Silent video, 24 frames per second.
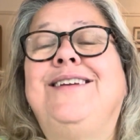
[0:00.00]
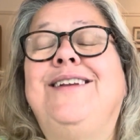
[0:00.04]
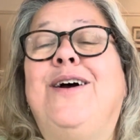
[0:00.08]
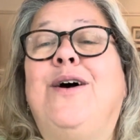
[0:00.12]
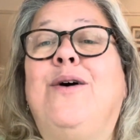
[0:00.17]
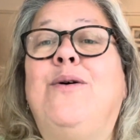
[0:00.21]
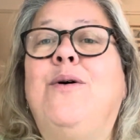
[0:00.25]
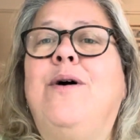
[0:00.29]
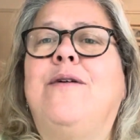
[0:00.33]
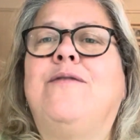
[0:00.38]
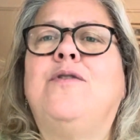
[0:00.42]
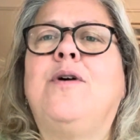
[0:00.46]
You know,
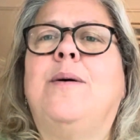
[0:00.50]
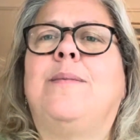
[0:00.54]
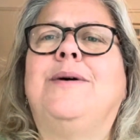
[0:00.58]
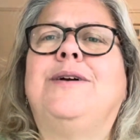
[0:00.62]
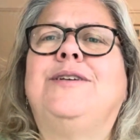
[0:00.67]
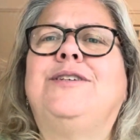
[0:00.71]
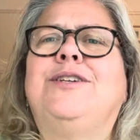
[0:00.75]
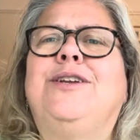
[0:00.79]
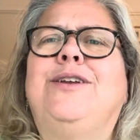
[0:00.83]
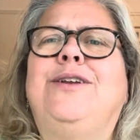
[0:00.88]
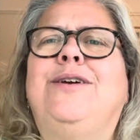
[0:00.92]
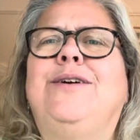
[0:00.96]
oh, I haven't got
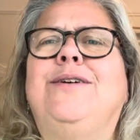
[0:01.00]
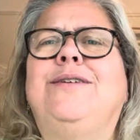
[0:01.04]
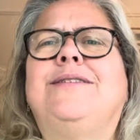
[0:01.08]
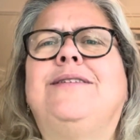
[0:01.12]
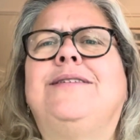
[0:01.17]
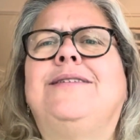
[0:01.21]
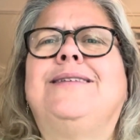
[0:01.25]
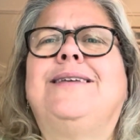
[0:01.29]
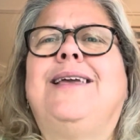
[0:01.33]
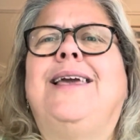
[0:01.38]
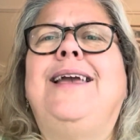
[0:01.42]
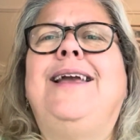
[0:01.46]
much to lose.
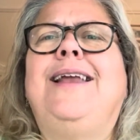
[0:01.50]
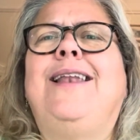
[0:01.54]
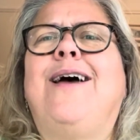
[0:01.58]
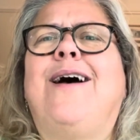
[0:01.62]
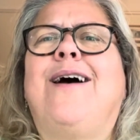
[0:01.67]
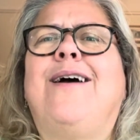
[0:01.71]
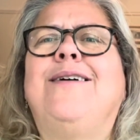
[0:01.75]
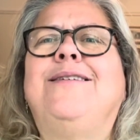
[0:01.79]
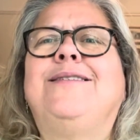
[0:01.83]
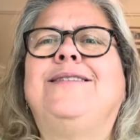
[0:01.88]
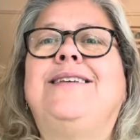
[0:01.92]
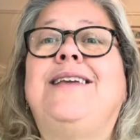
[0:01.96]
It's
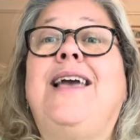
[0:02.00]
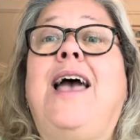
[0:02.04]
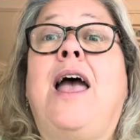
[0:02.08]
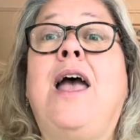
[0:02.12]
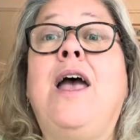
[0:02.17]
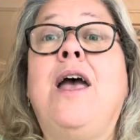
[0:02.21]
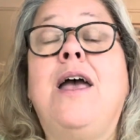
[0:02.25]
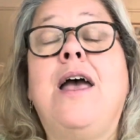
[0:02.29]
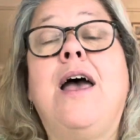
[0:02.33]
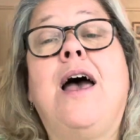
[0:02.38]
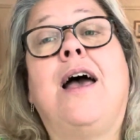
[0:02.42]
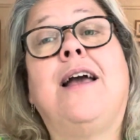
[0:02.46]
kilos. Yeah,
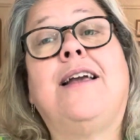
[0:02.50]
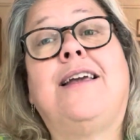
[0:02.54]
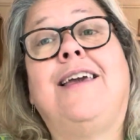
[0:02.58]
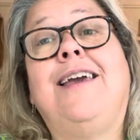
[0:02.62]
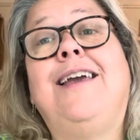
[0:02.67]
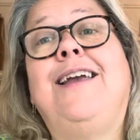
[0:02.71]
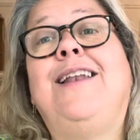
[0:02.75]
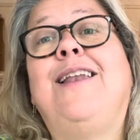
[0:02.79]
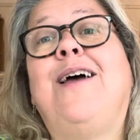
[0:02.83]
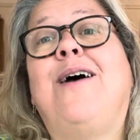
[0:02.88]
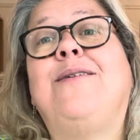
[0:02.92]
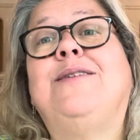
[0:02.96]
a
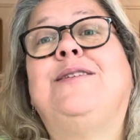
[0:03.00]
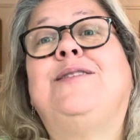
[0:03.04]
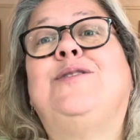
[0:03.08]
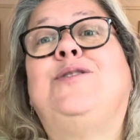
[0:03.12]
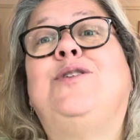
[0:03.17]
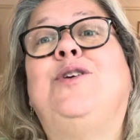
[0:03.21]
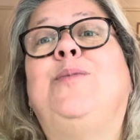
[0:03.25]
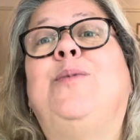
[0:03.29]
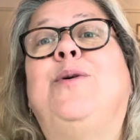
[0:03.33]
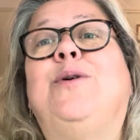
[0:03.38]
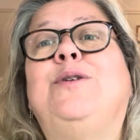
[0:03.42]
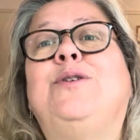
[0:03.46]
kilo is
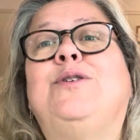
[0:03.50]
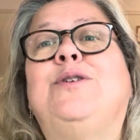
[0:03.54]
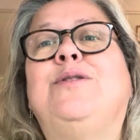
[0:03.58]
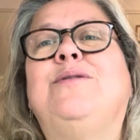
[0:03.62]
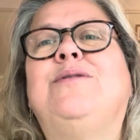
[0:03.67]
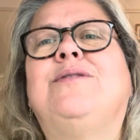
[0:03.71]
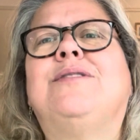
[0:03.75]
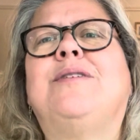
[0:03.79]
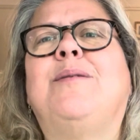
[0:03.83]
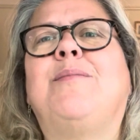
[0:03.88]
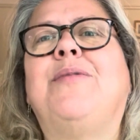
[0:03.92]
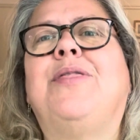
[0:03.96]

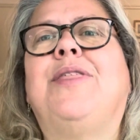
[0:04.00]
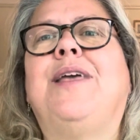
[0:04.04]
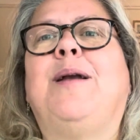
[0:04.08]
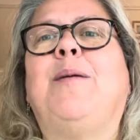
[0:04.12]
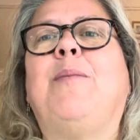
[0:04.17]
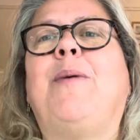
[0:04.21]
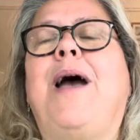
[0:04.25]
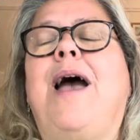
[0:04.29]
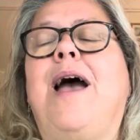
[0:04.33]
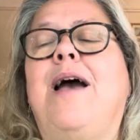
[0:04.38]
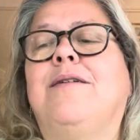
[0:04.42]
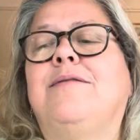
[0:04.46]
2.2 something
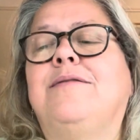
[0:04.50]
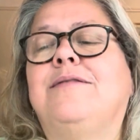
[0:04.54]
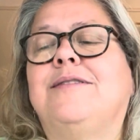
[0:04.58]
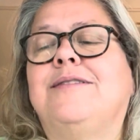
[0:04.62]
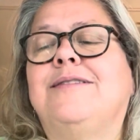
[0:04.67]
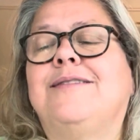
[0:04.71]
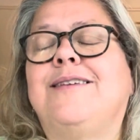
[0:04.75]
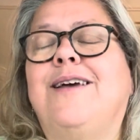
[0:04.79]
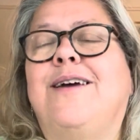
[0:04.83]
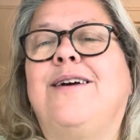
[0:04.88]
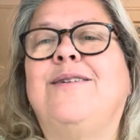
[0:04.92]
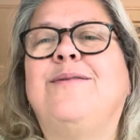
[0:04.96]
pounds.
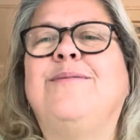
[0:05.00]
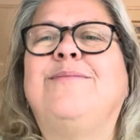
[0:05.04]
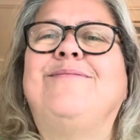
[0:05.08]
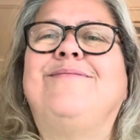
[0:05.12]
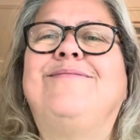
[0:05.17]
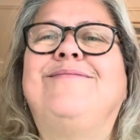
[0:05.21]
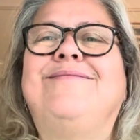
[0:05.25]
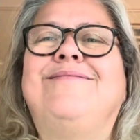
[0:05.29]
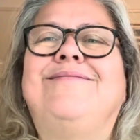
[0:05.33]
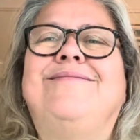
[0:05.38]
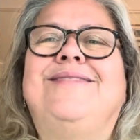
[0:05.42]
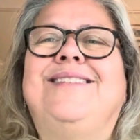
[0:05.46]
So
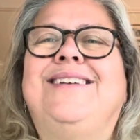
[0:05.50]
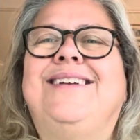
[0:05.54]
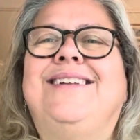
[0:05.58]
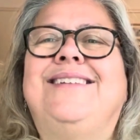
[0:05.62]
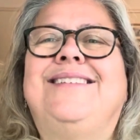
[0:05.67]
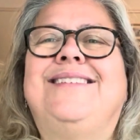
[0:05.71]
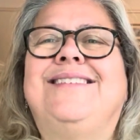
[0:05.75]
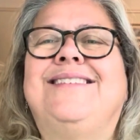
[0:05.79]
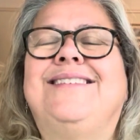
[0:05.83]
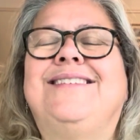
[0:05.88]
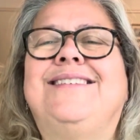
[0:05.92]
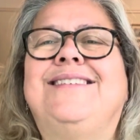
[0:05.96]

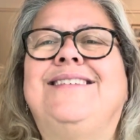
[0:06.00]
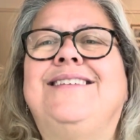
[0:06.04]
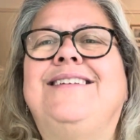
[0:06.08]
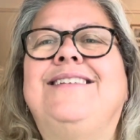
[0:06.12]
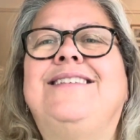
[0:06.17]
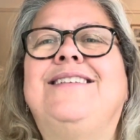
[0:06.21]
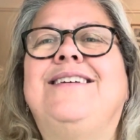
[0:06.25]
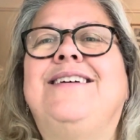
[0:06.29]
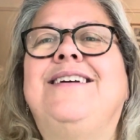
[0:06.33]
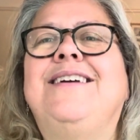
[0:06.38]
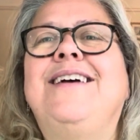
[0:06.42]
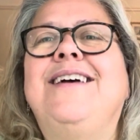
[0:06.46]

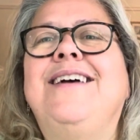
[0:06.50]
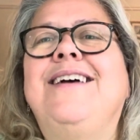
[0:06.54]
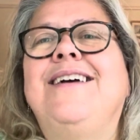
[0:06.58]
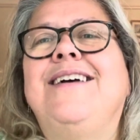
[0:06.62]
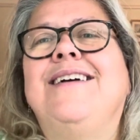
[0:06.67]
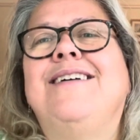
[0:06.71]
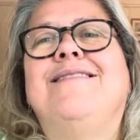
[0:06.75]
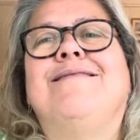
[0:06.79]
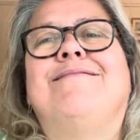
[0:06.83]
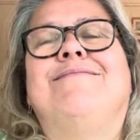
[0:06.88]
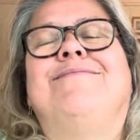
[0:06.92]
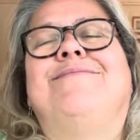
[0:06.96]
it's a
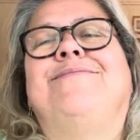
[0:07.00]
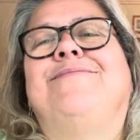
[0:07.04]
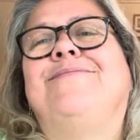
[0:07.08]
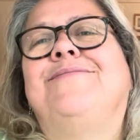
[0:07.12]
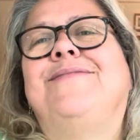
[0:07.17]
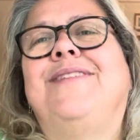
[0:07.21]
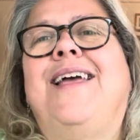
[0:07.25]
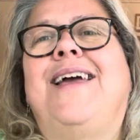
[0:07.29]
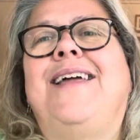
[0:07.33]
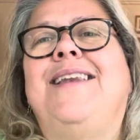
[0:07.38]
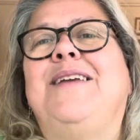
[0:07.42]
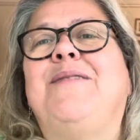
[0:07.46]

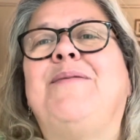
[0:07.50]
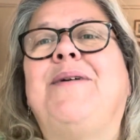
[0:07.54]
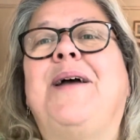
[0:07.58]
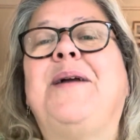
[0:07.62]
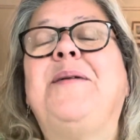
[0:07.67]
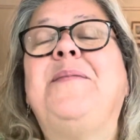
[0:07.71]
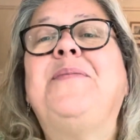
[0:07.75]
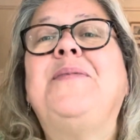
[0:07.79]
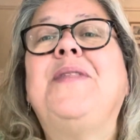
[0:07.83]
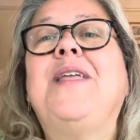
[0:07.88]
anyway.